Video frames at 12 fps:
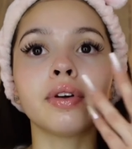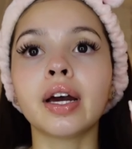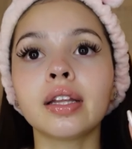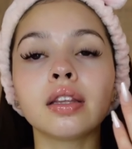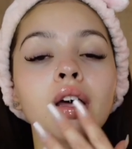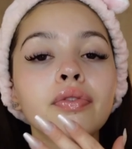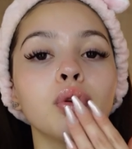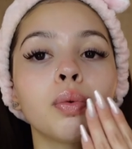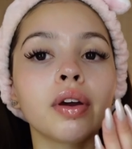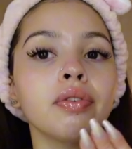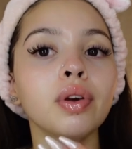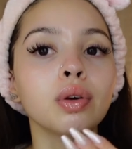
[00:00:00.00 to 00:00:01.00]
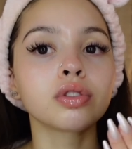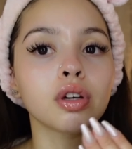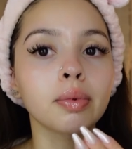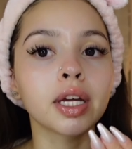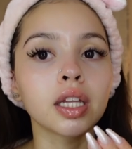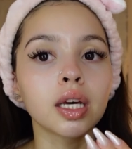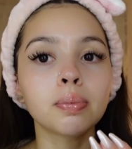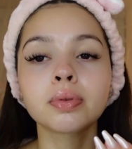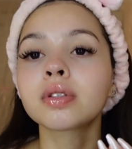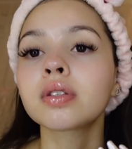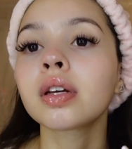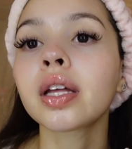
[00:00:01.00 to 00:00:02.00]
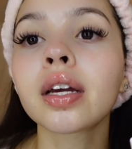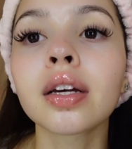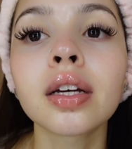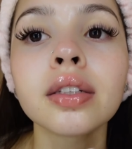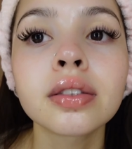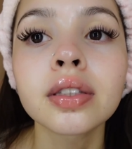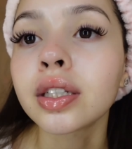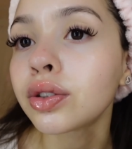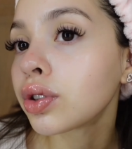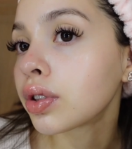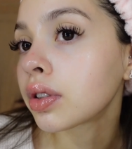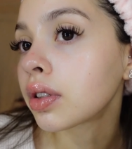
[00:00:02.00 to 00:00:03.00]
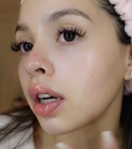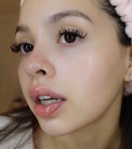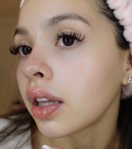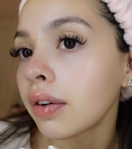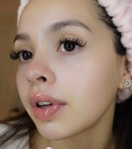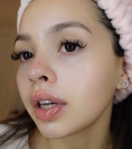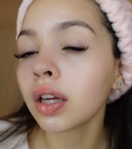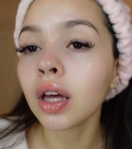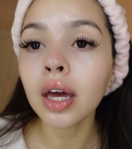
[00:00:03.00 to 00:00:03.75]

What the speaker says: I love the way it feels on my lips. Like it just, I love it.